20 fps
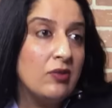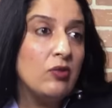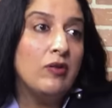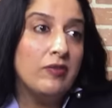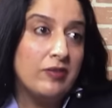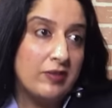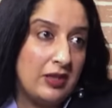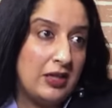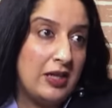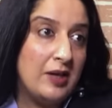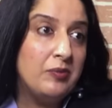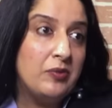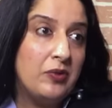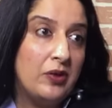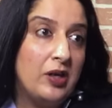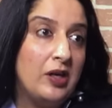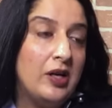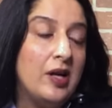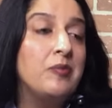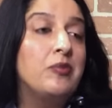Obviously, I'm
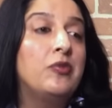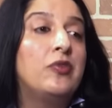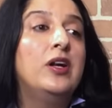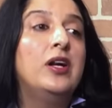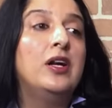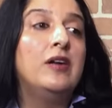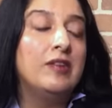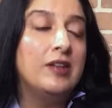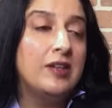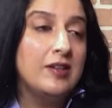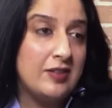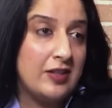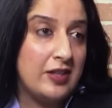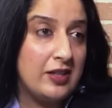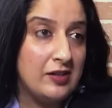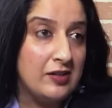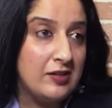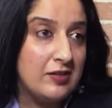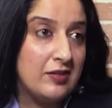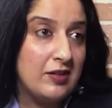thrilled. I'm thrilled with the
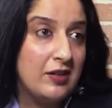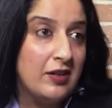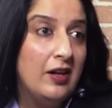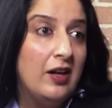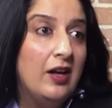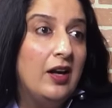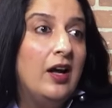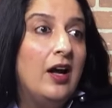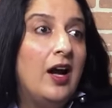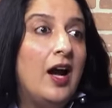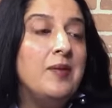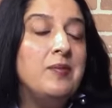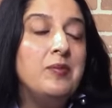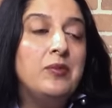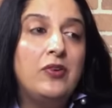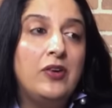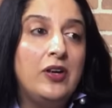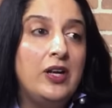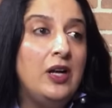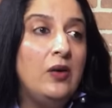sales. Hmm. I'm
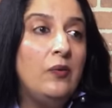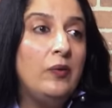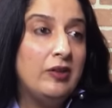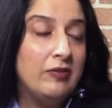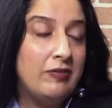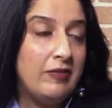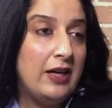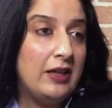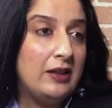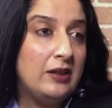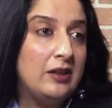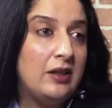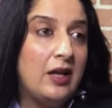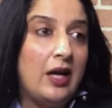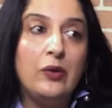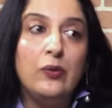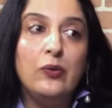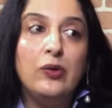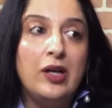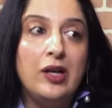thrilled with the fact that I
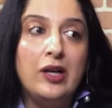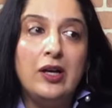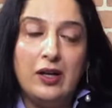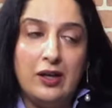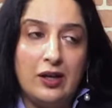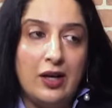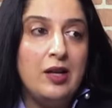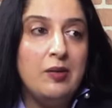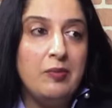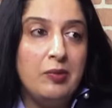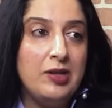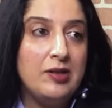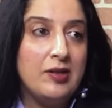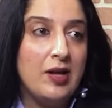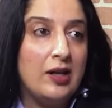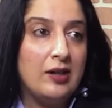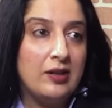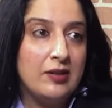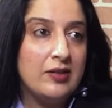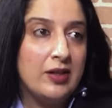don't think anybody's
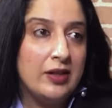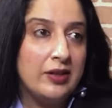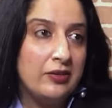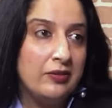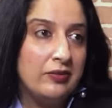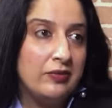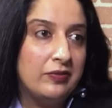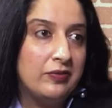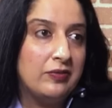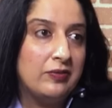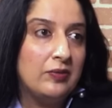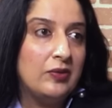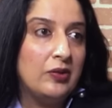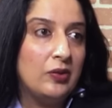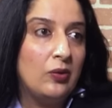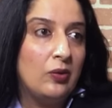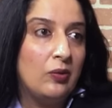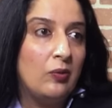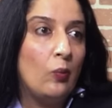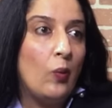had this kind of you
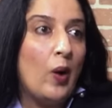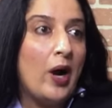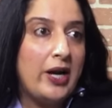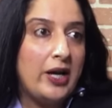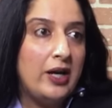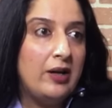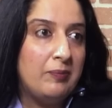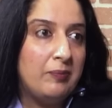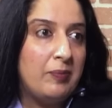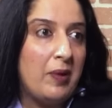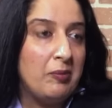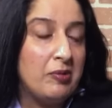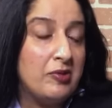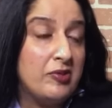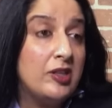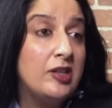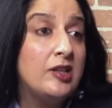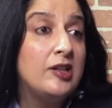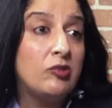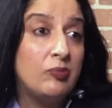know wide
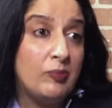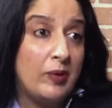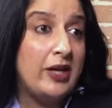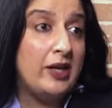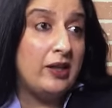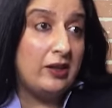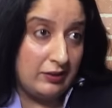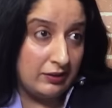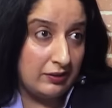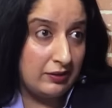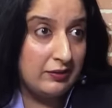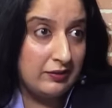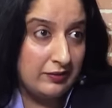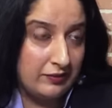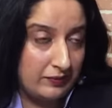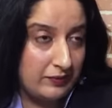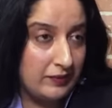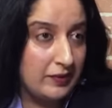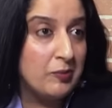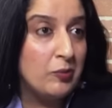publicity despite
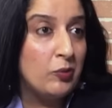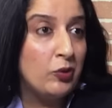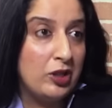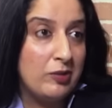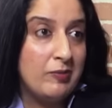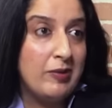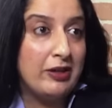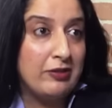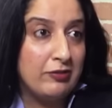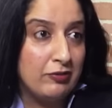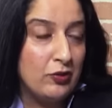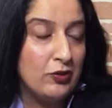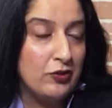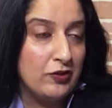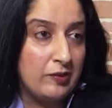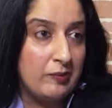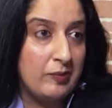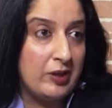the Modi megaphones in the